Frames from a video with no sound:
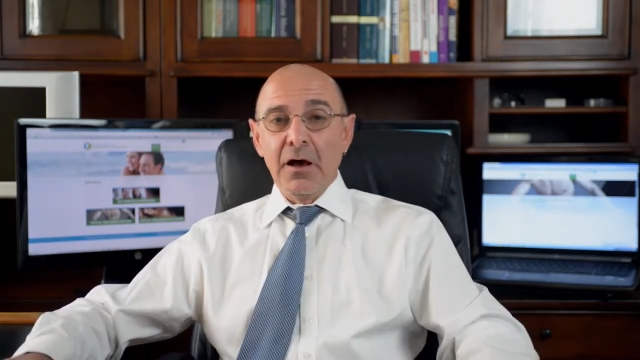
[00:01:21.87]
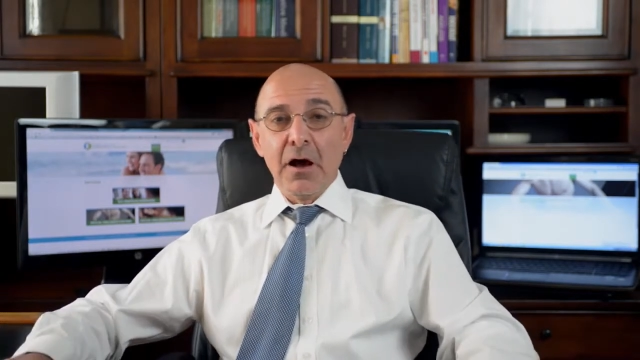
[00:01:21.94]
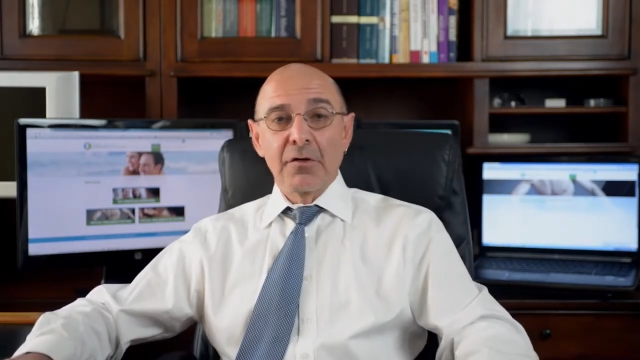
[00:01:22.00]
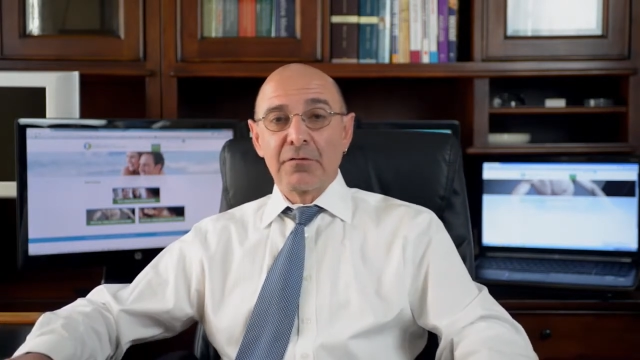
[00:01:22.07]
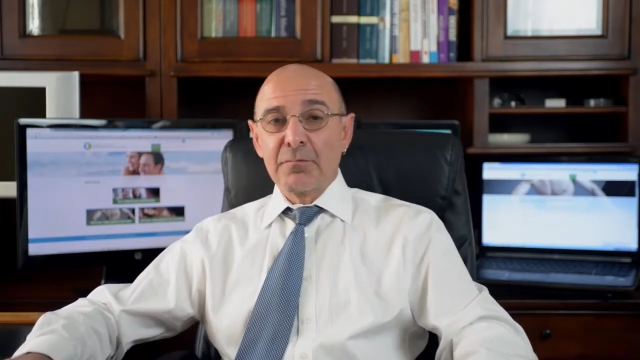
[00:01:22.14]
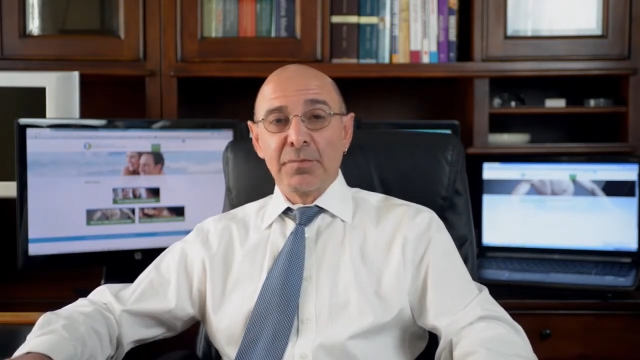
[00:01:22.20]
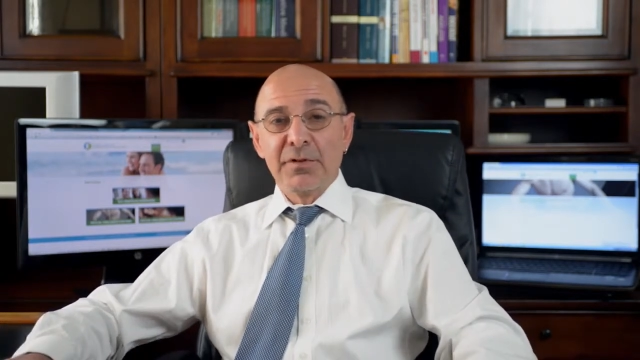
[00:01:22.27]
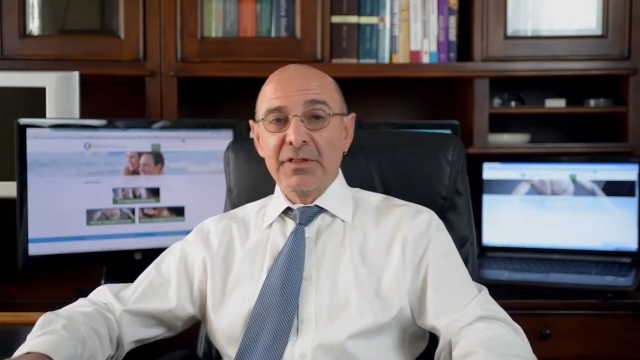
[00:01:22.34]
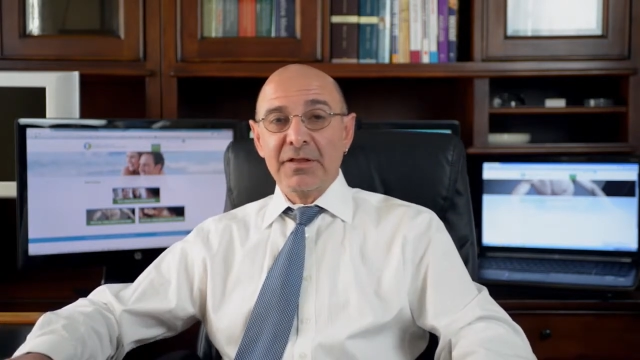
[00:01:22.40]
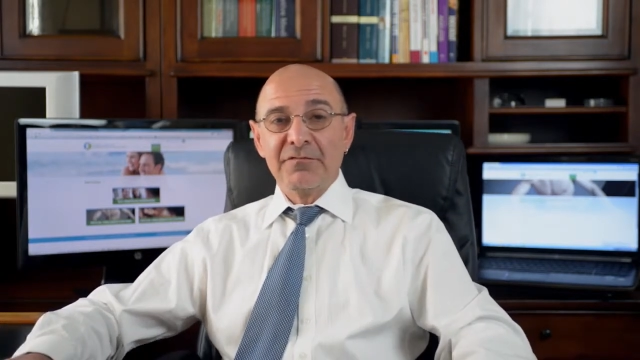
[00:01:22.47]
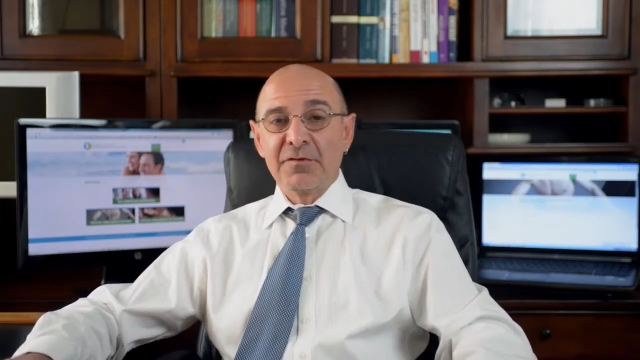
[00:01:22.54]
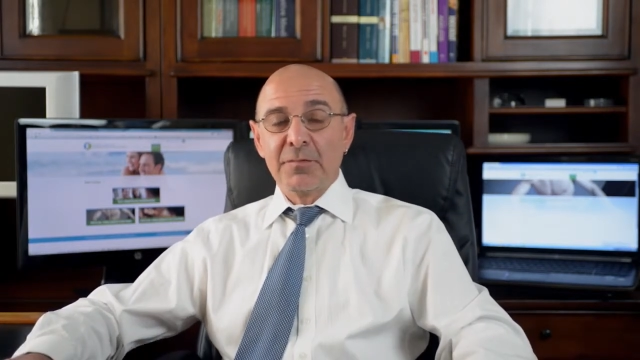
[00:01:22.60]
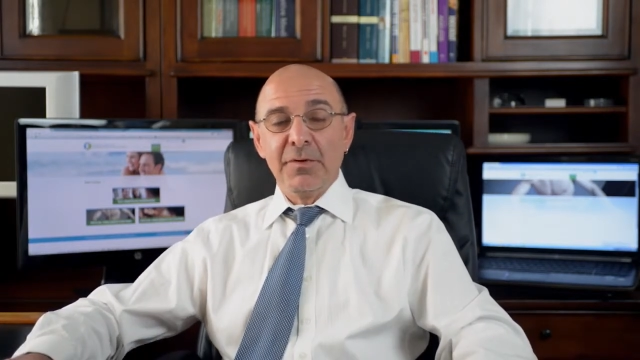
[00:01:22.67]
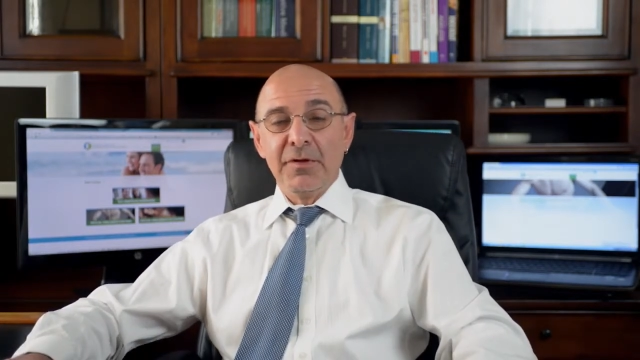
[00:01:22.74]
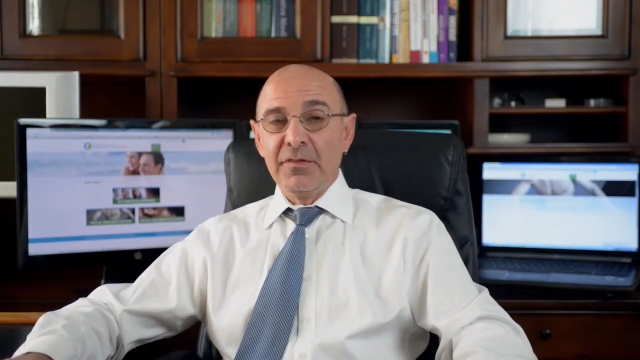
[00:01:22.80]
are
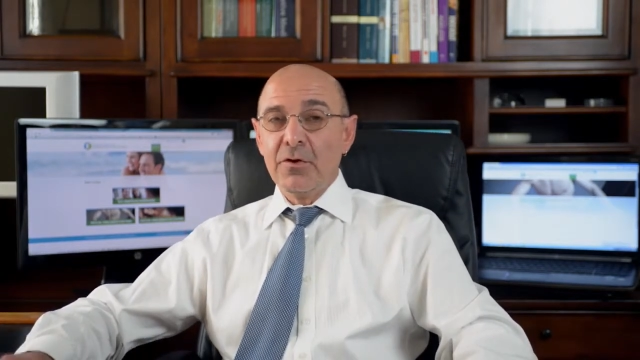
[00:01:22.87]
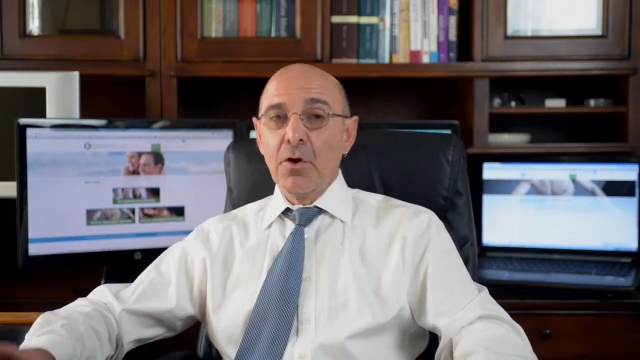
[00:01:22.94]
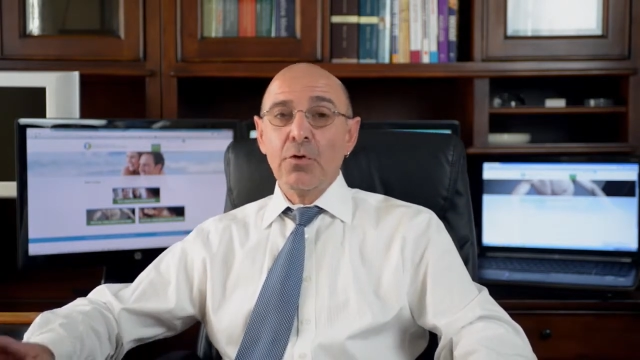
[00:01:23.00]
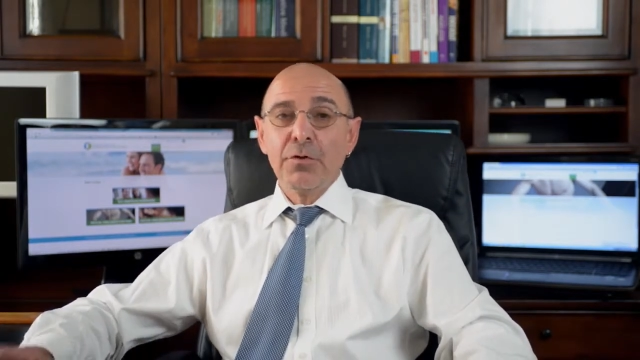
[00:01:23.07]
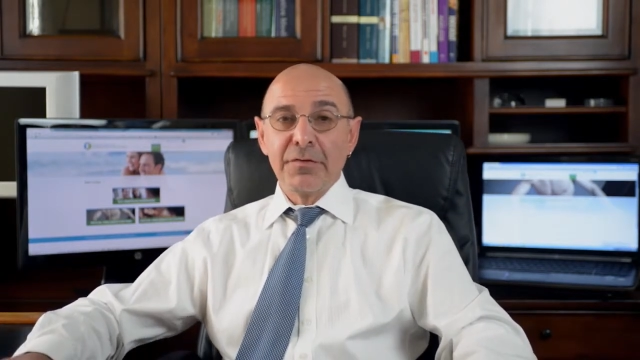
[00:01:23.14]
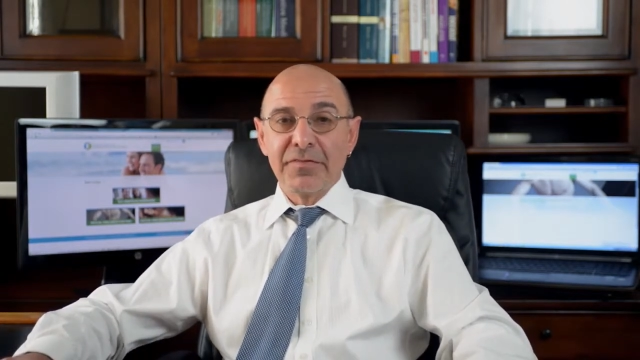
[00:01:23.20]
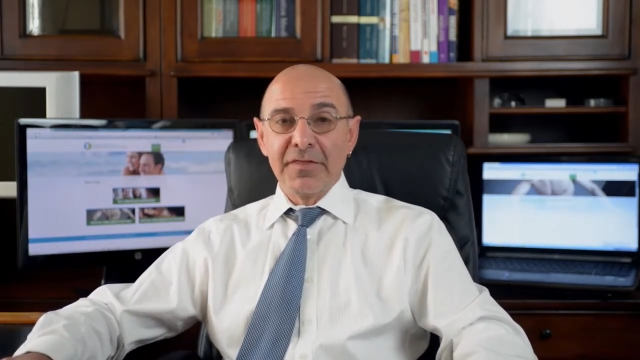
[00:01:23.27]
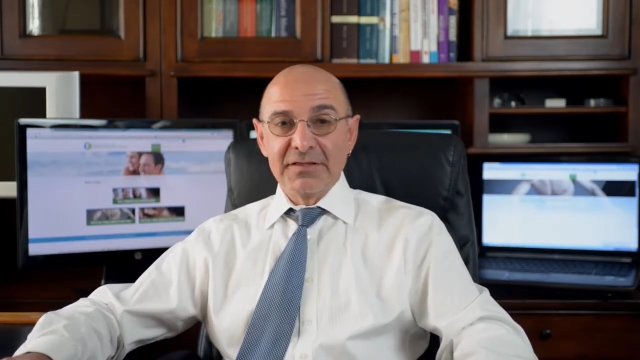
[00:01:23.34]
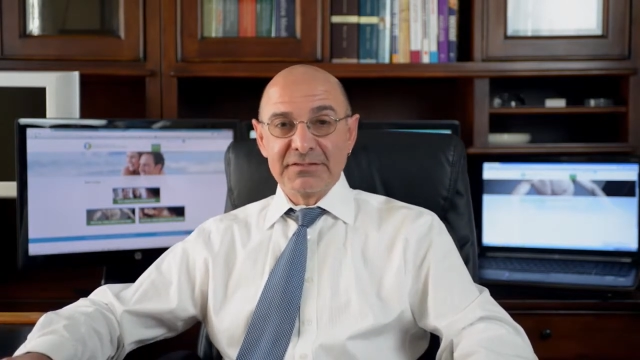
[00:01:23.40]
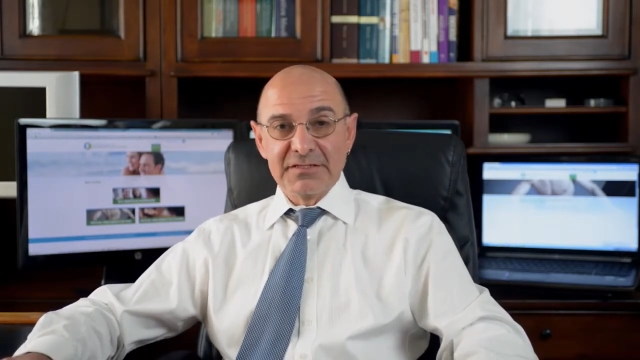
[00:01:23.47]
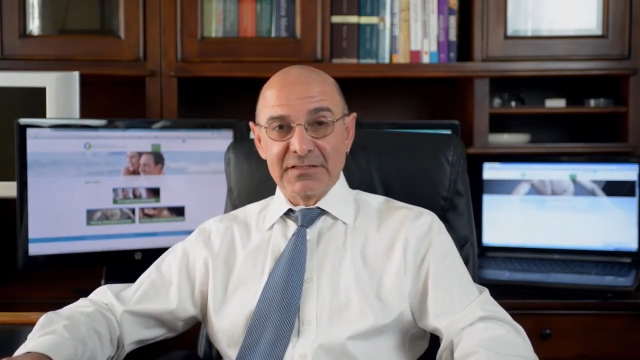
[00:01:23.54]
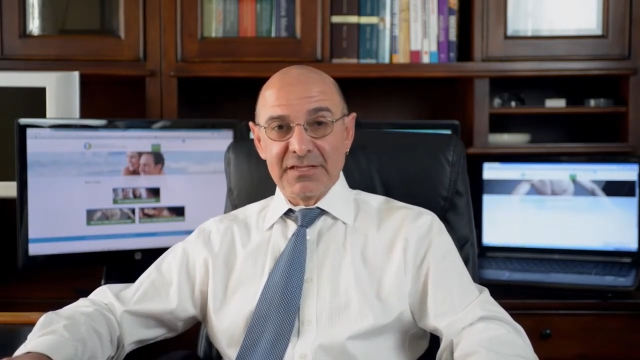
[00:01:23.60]
believed to be the only things